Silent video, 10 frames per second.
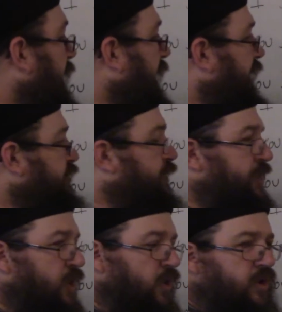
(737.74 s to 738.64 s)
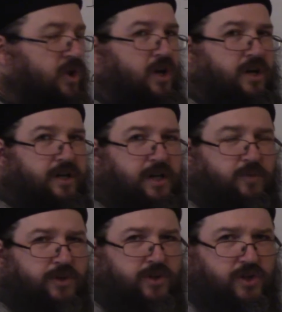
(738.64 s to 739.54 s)
As we go along and
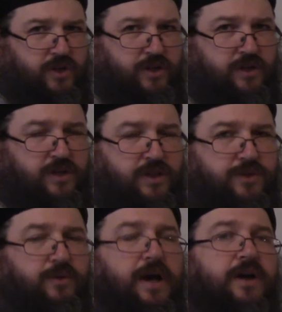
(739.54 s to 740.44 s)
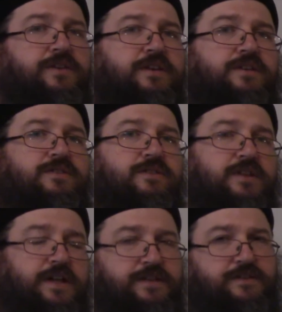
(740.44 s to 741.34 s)
we learn throughout these
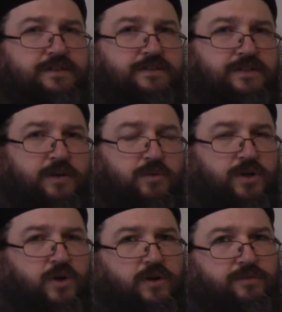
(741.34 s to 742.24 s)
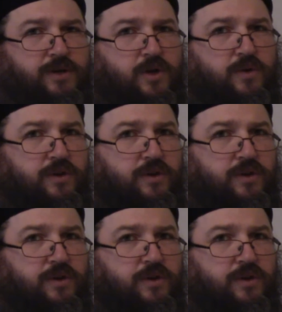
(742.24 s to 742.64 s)
lessons that we're going to be going